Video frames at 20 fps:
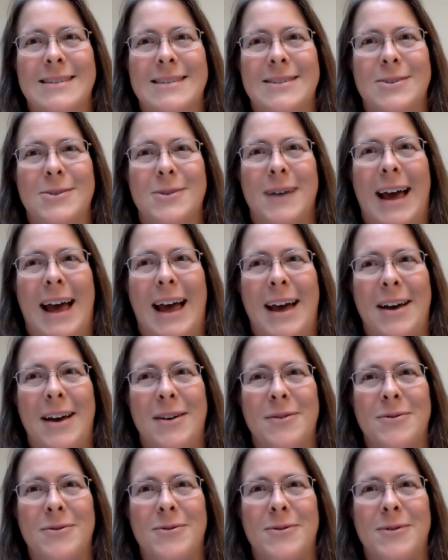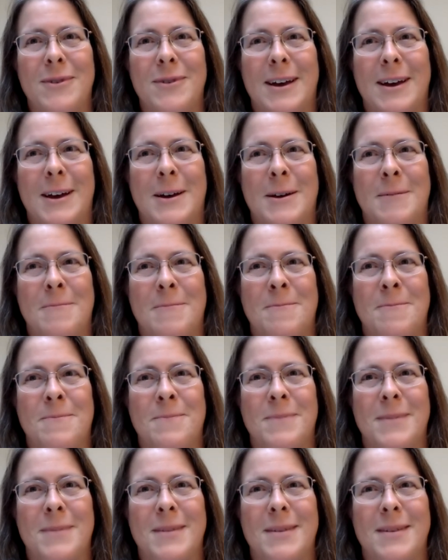to have
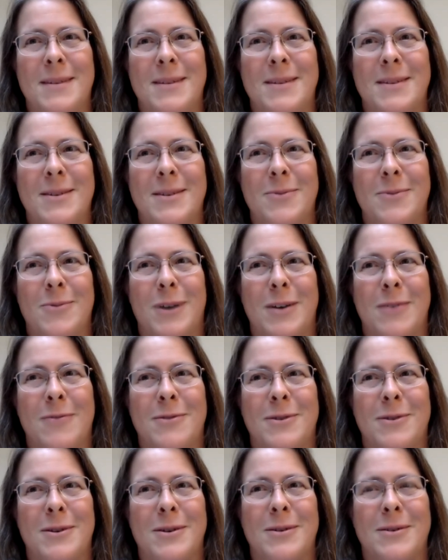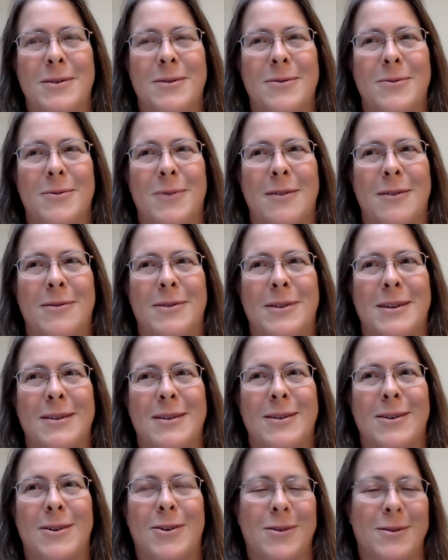um, the, one of the one of
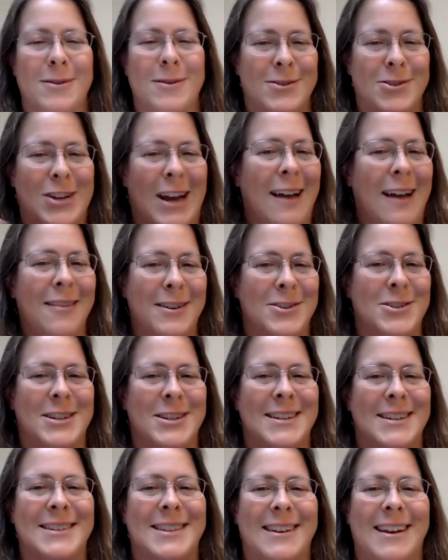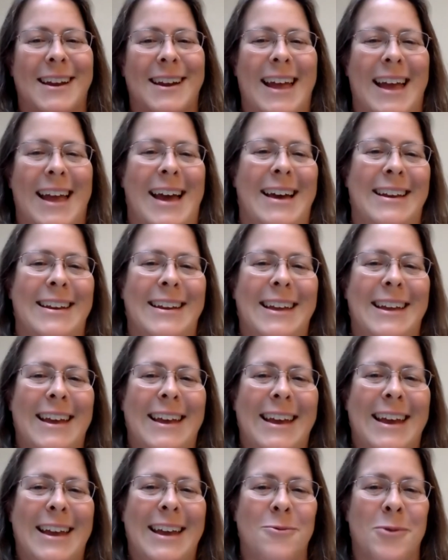the challenges that I had
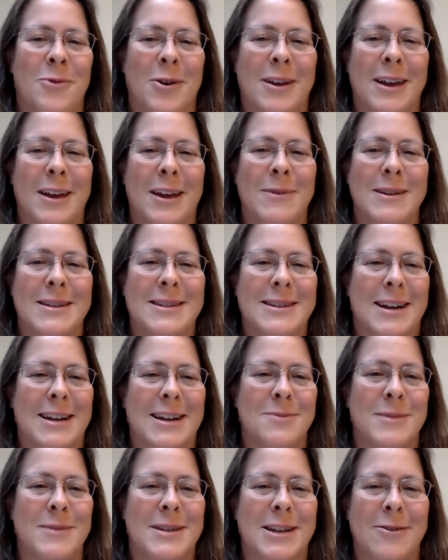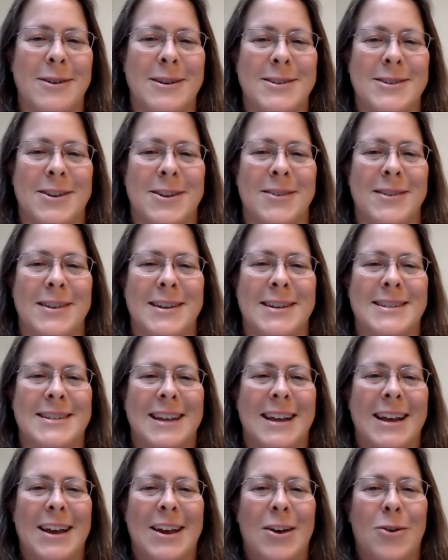in working with Stott's materials on this
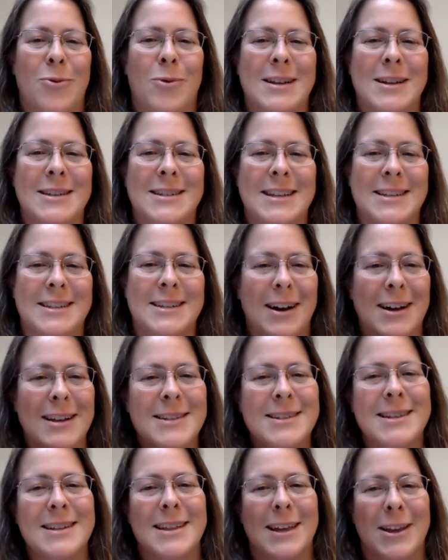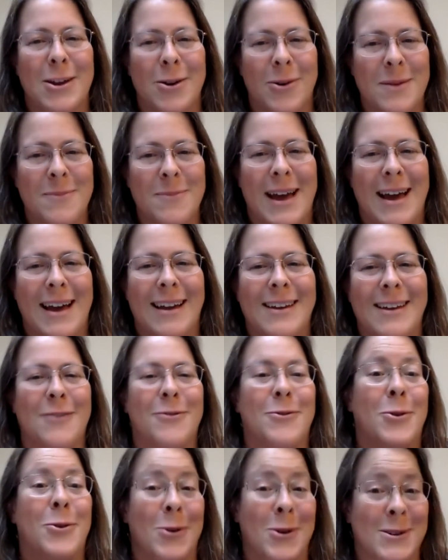was his constantly going back,
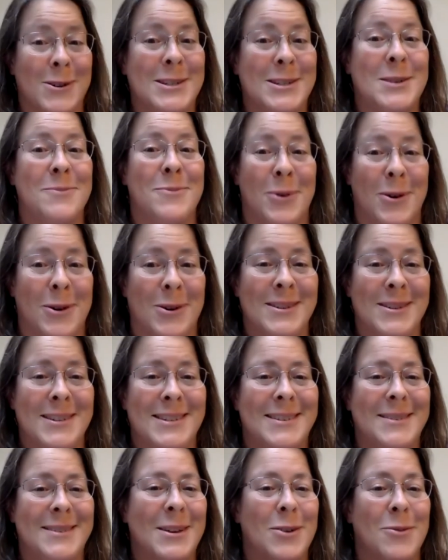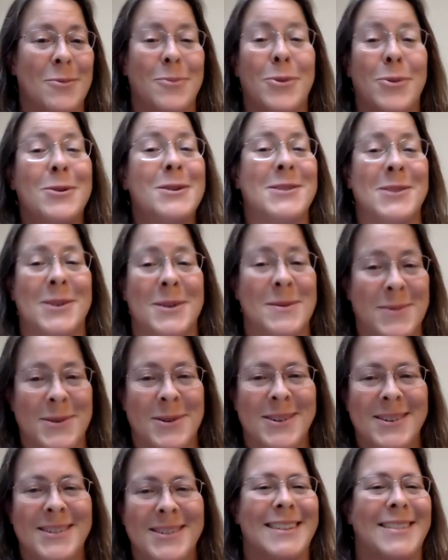of course, to birds, you know, books on
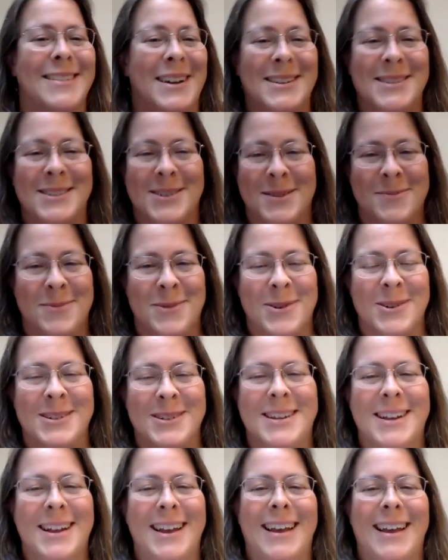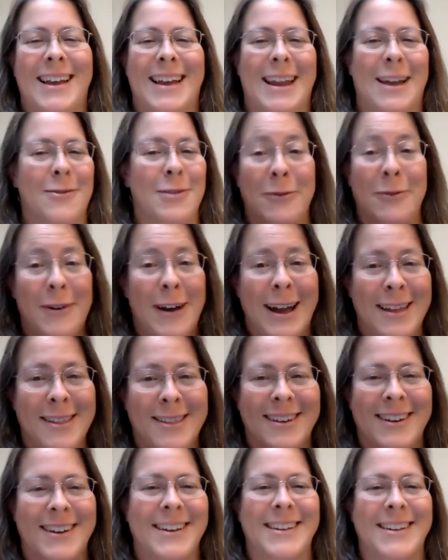birds and lots on birds. They have
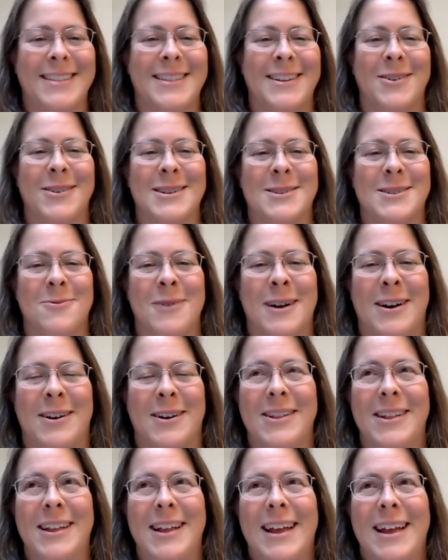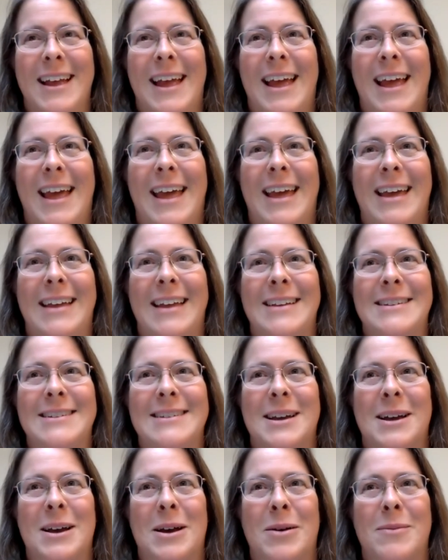Leviathan in there as well. And
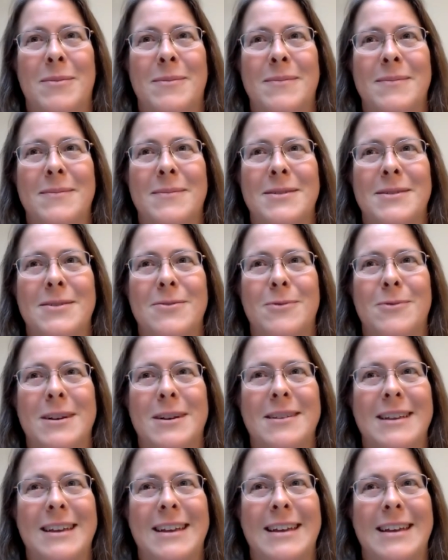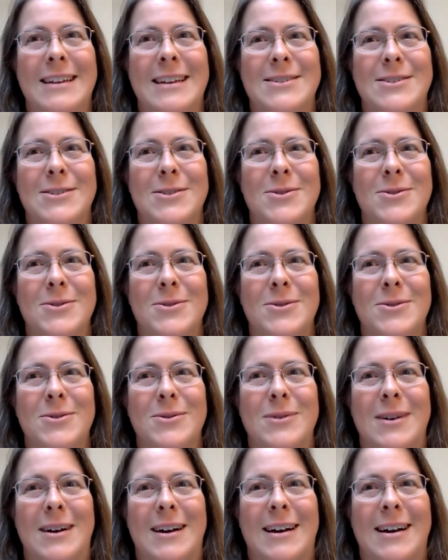um, really
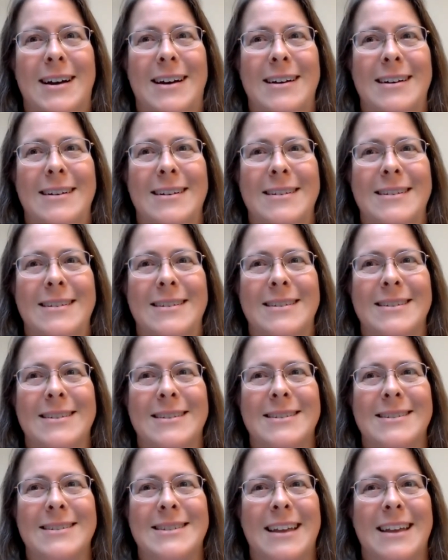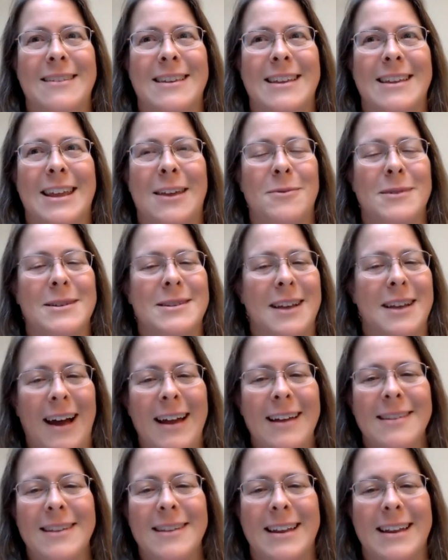to uh, say that he was
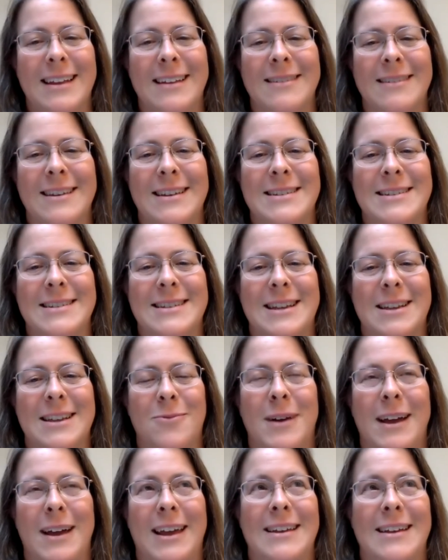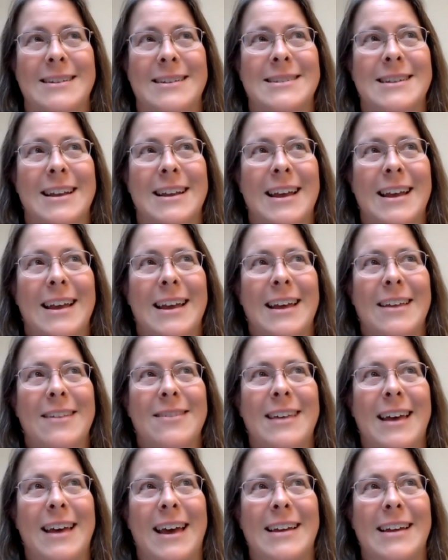highlighting this in ways
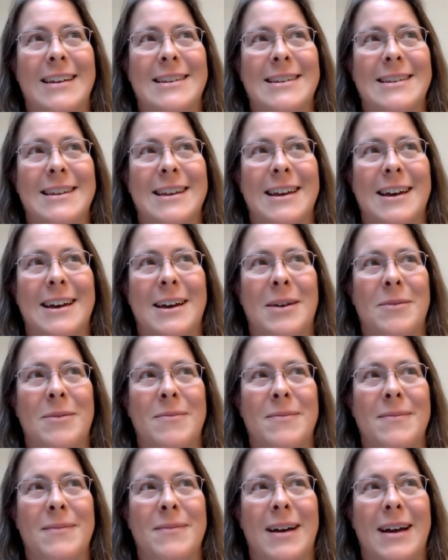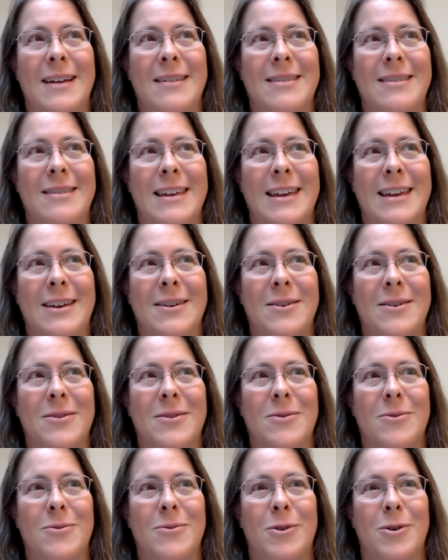that um, I think
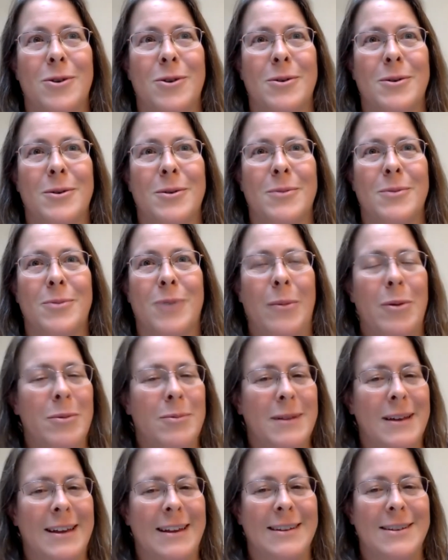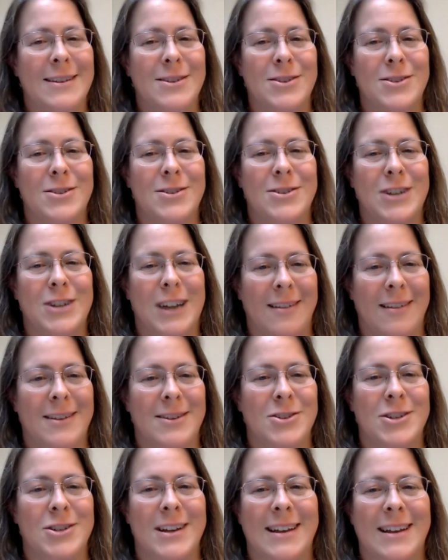were probably
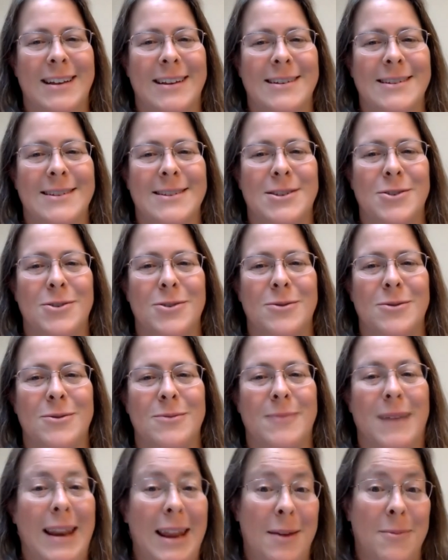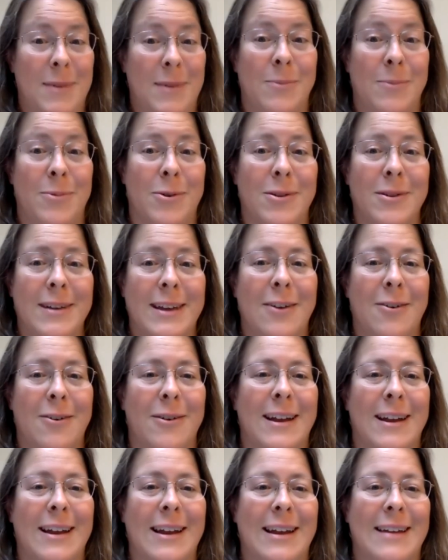challenging to many people
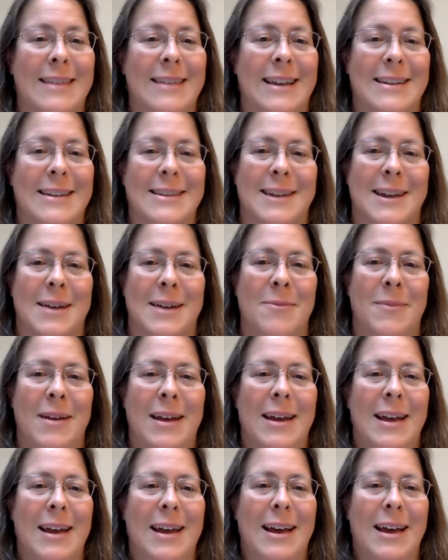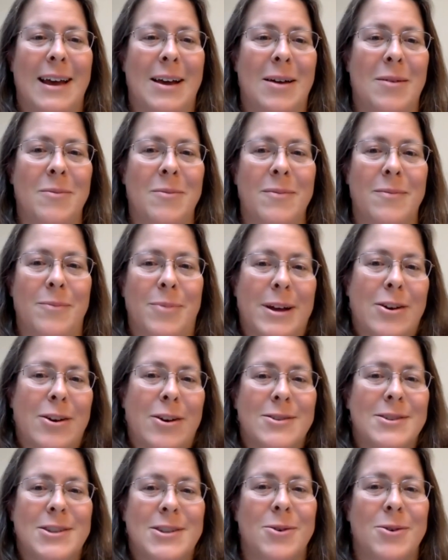hearing at that time, um, but
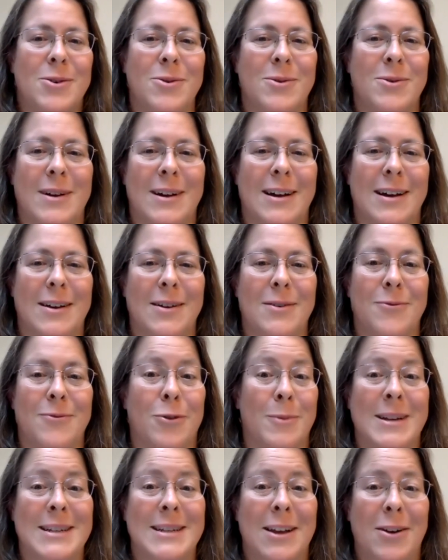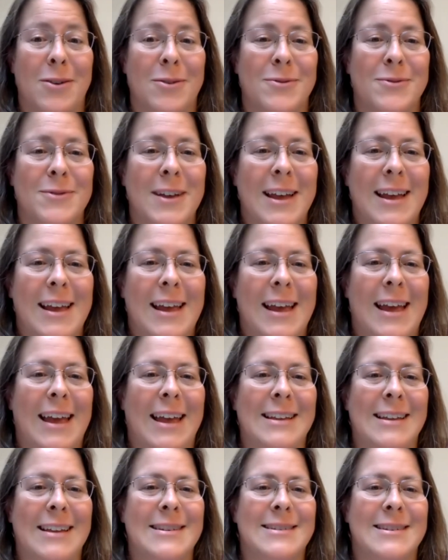also uh, for myself.
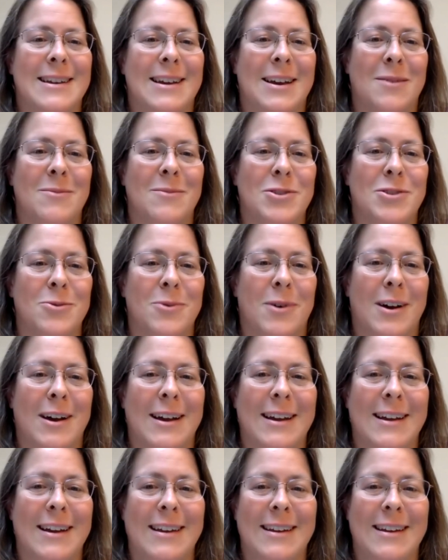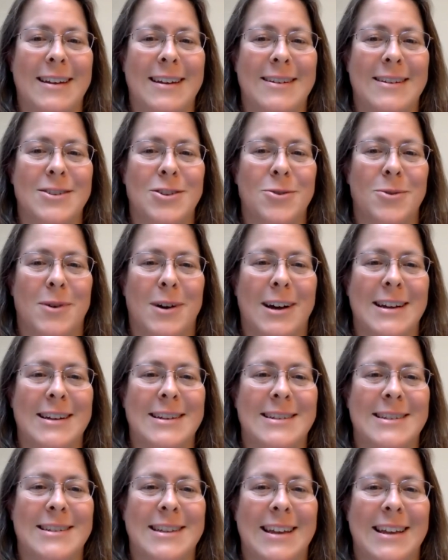And um, do I do I
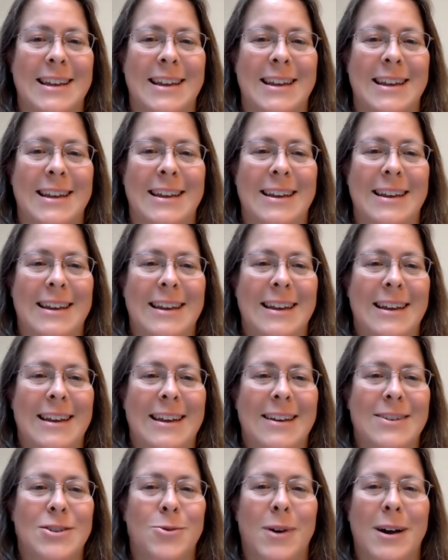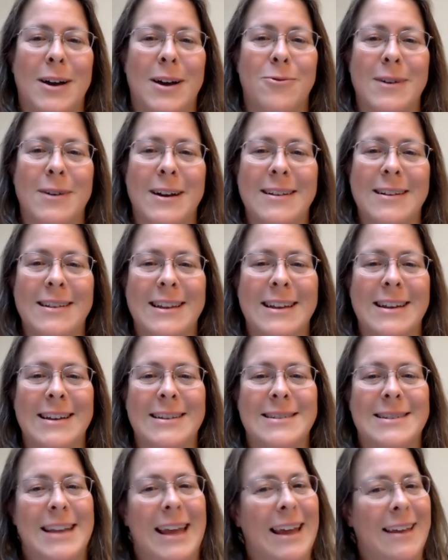see do I
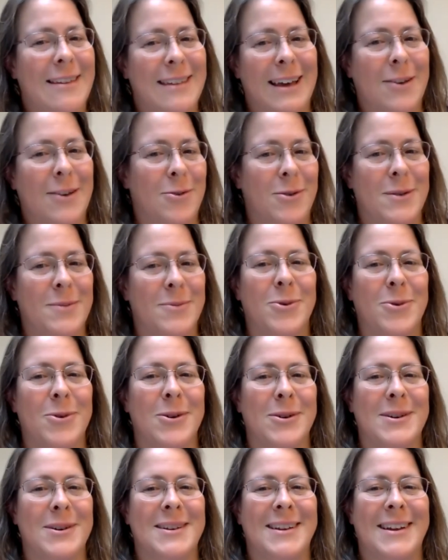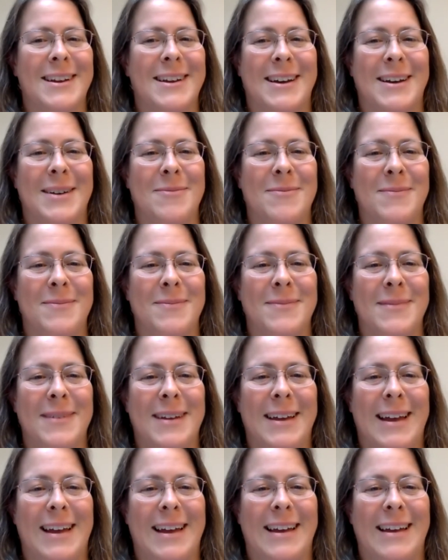really take that on board um,
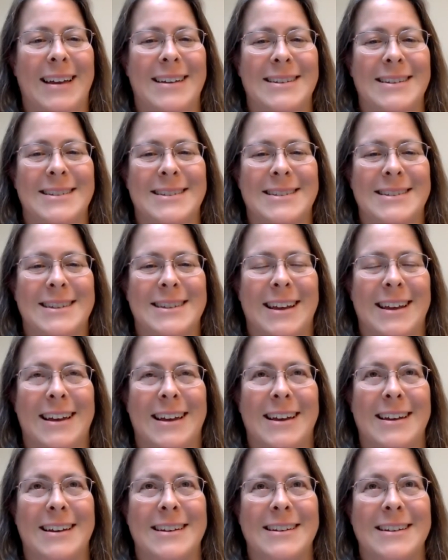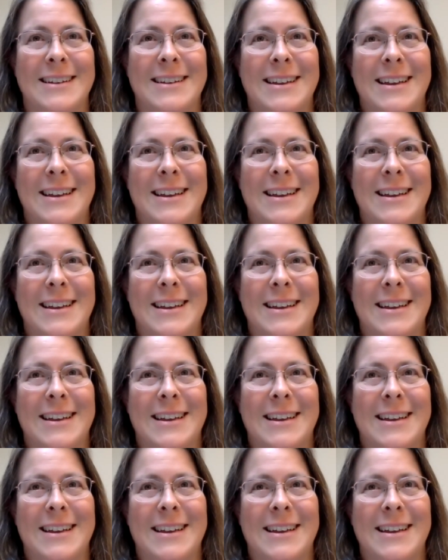as uh,